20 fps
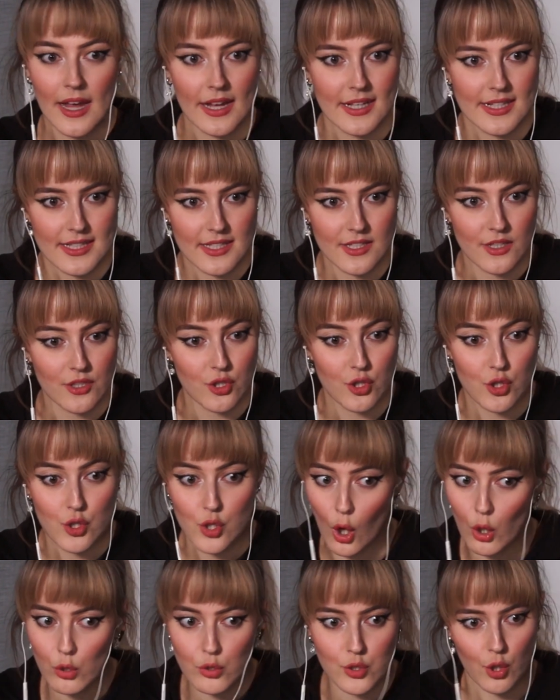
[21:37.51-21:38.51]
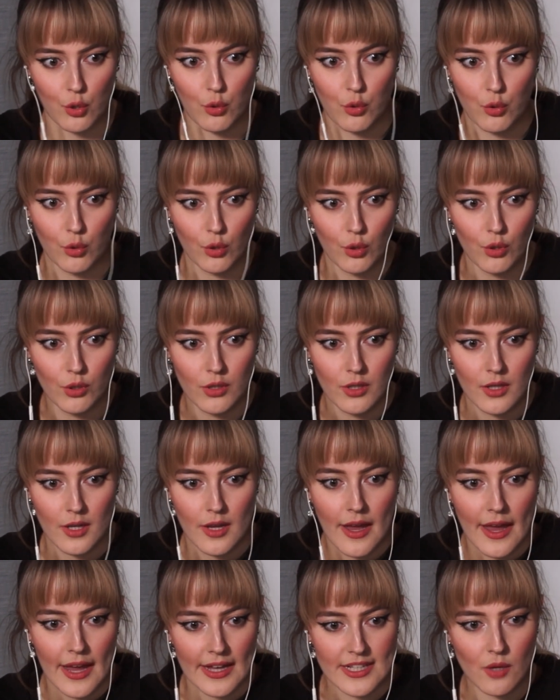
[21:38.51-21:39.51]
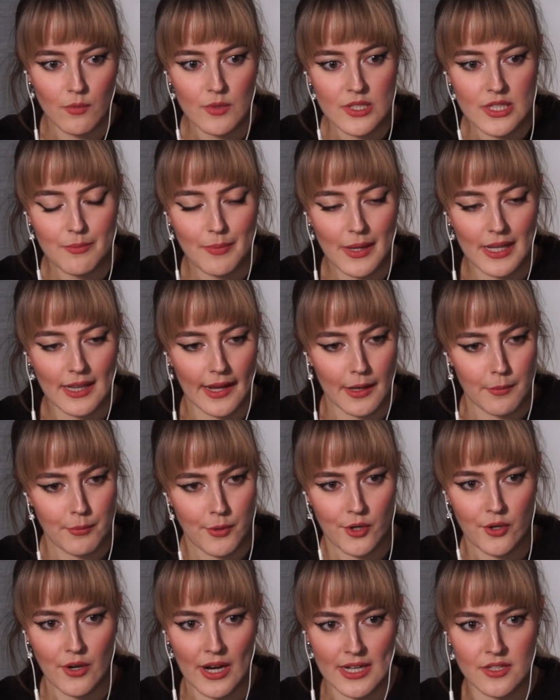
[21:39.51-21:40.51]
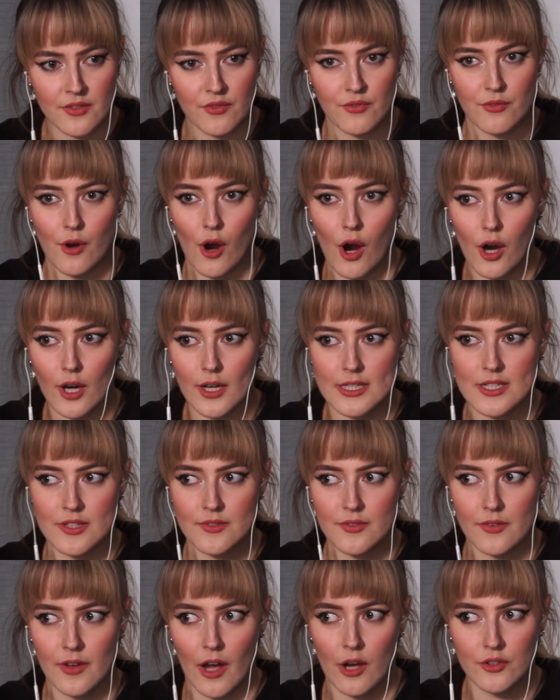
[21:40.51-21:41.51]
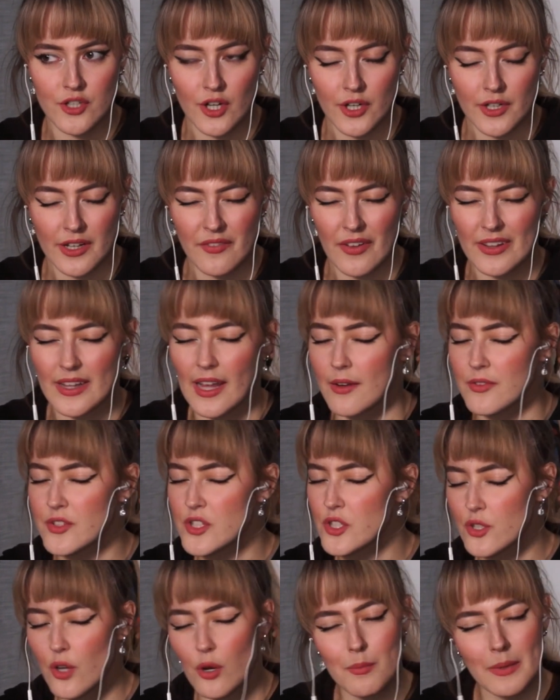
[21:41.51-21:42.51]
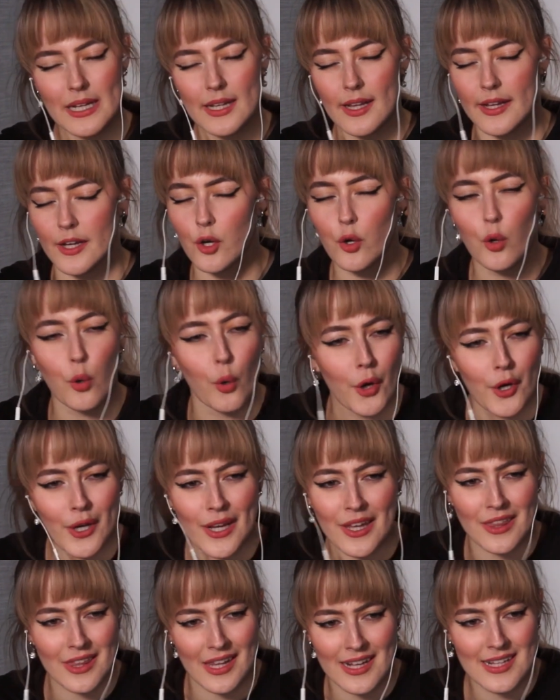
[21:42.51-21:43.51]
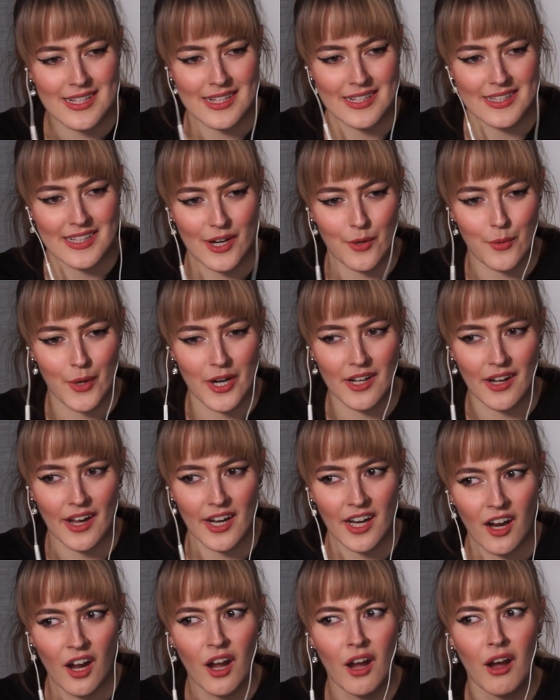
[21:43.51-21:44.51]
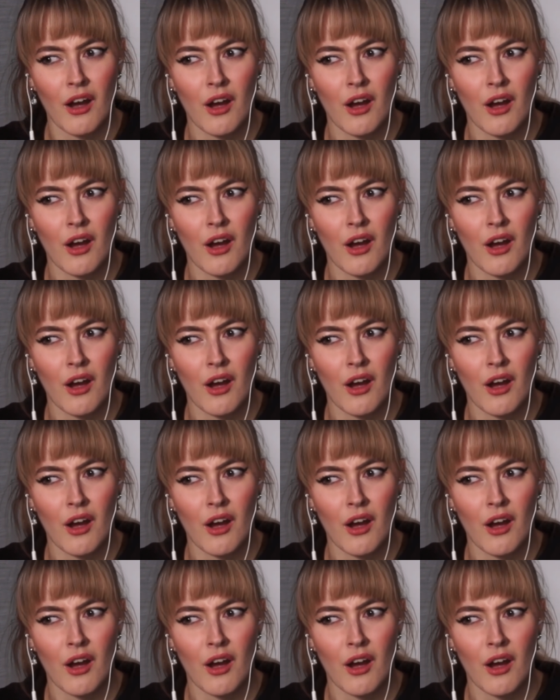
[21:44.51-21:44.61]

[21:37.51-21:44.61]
It's so cool. It's almost a bit like progressive rock. It's alternative, and they have so many like quirky things in there where you're like,